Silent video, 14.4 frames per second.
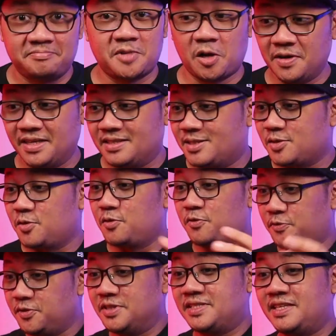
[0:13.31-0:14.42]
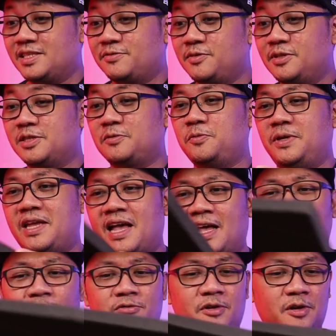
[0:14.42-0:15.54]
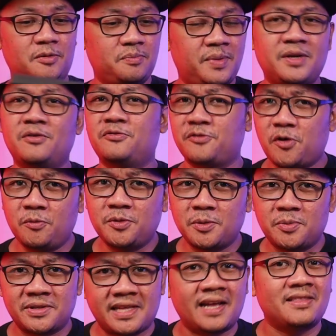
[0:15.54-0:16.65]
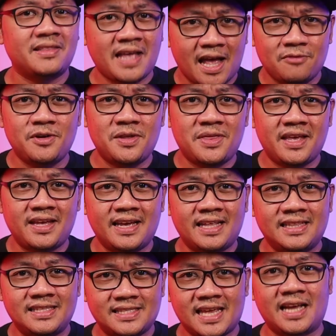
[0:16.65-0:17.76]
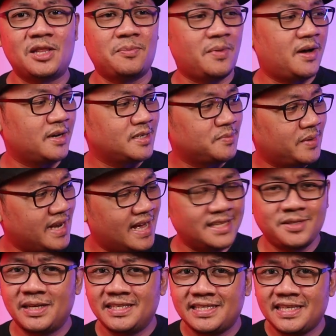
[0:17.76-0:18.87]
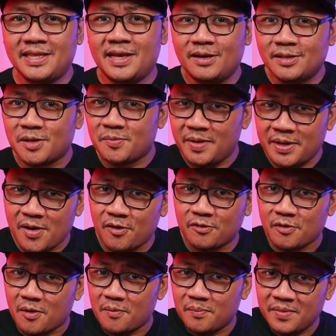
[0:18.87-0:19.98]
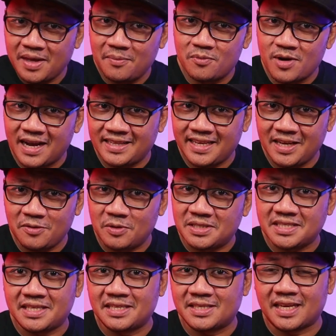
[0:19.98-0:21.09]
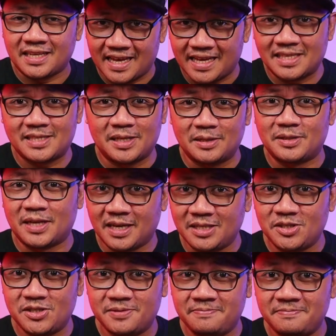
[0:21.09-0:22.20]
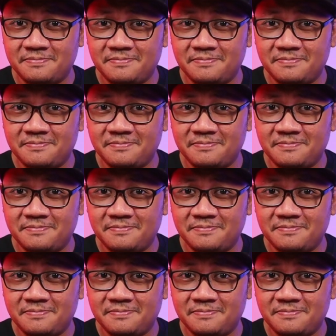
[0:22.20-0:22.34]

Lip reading: Alright, so first things first, we have a bit of foam to protect everything inside the box. But as you can see, there's a bit of Mi branding, which is a nice little touch.